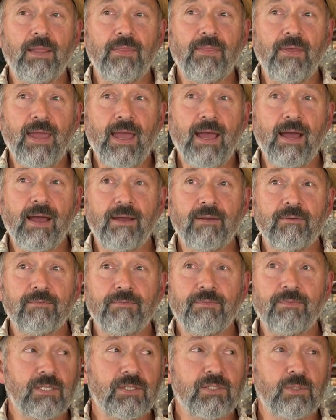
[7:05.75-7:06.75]
They have
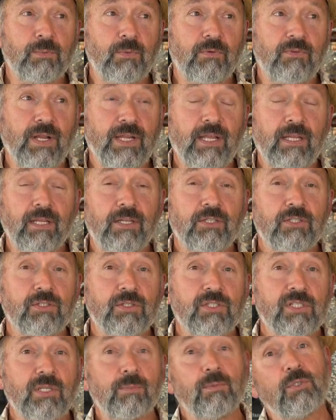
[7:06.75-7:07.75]
a system of
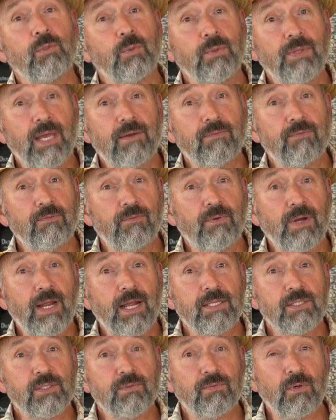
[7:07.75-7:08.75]
regulations similar to what they have in
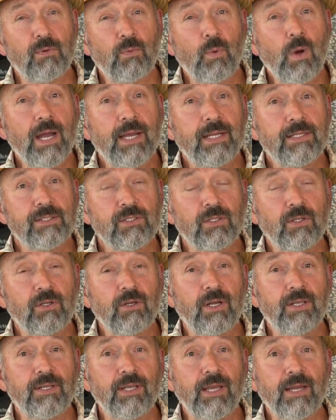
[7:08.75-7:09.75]
France for wines and
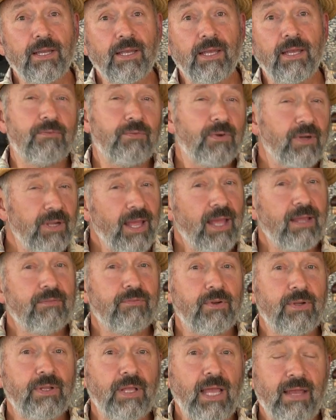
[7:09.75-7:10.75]
cognac. They're
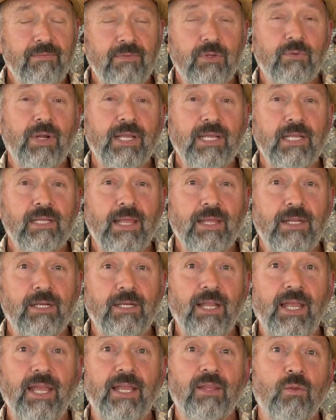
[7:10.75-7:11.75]
very heavy
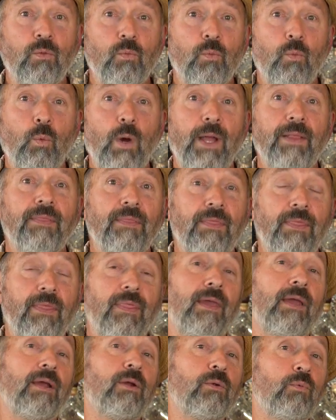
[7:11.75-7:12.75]
regulated in what
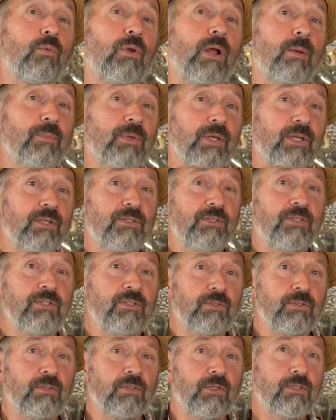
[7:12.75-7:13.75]
their rum can
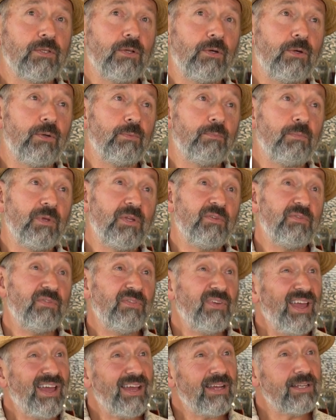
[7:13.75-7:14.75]
do. So in
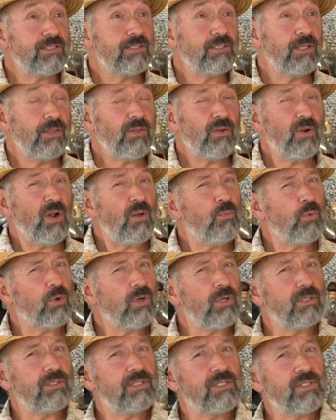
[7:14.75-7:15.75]
effect, the rum
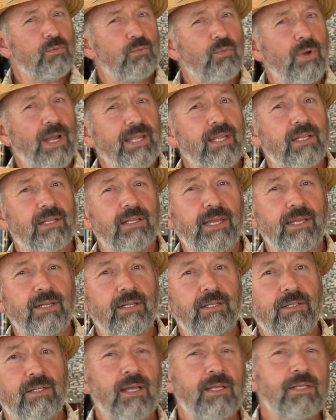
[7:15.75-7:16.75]
world is
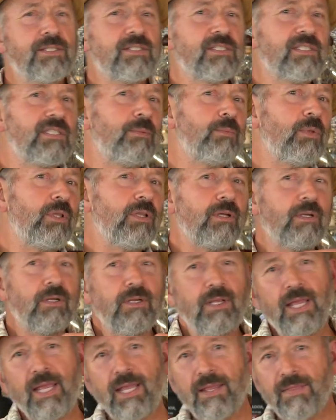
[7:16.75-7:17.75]
regulated,
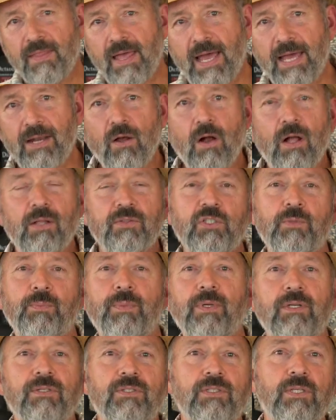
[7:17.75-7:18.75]
similar in that all
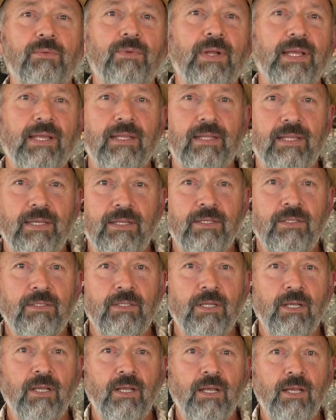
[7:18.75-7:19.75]
spirits are regulated.
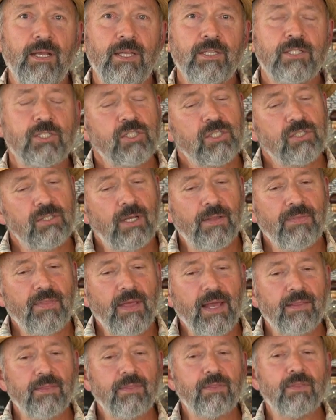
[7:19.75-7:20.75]
It's just not
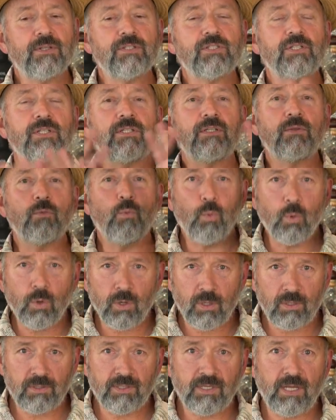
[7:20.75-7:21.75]
that there's a
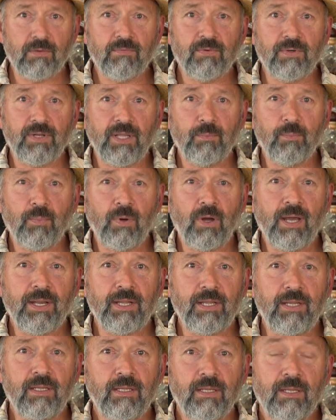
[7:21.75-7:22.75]
world governing
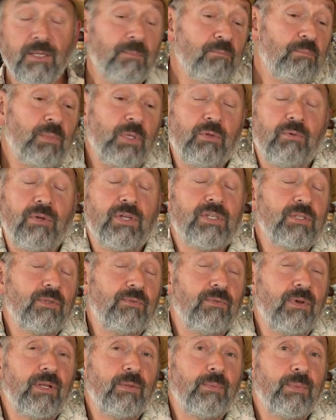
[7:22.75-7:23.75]
body, but there isn't
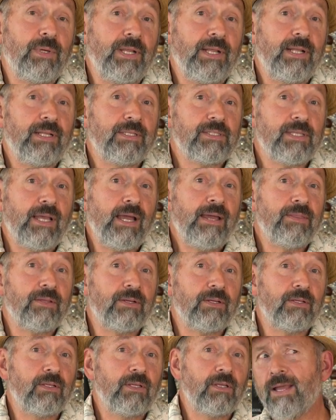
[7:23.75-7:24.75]
for anybody else
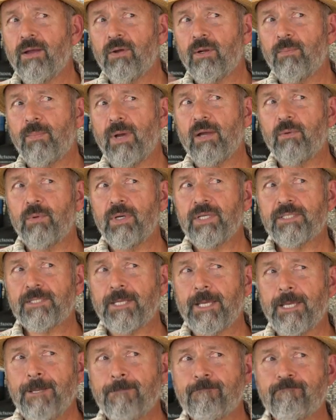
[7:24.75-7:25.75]
either. I go to buy
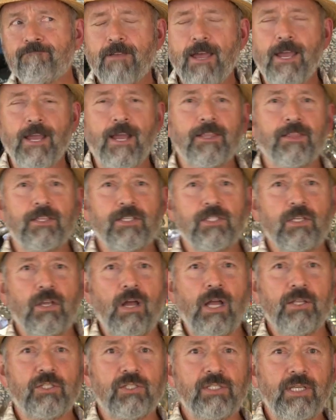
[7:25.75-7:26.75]
whiskey, I got the
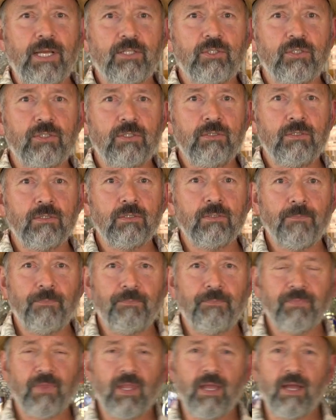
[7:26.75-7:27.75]
Scotch section,
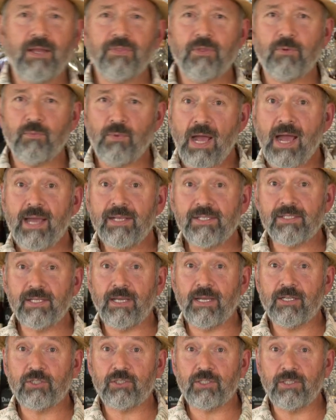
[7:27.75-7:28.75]
I got the rye
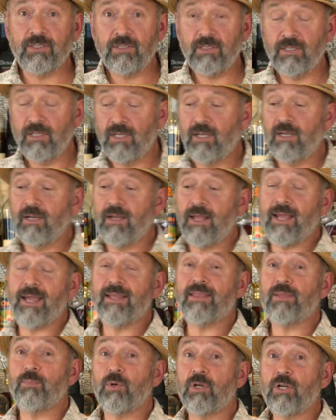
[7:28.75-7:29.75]
section, I
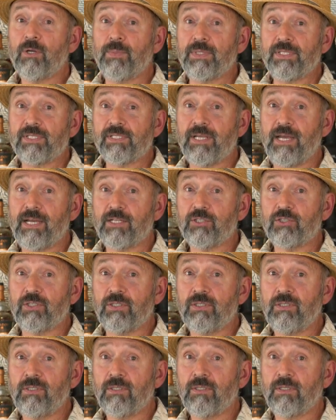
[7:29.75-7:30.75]
got the bourbon
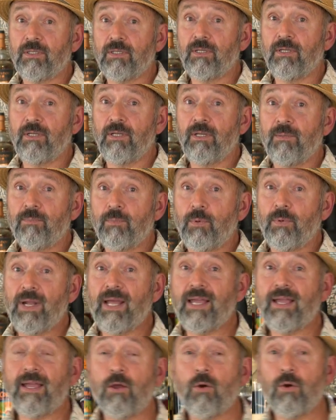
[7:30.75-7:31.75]
section. But when
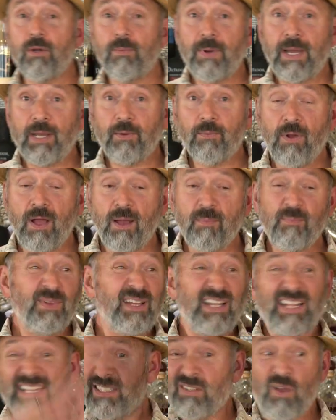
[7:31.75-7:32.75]
I go to buy rum,
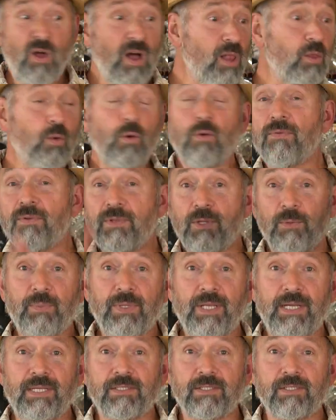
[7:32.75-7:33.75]
it's all over the
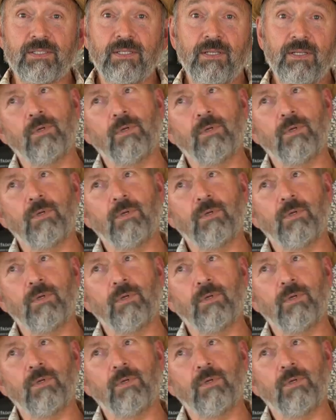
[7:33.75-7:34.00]
place.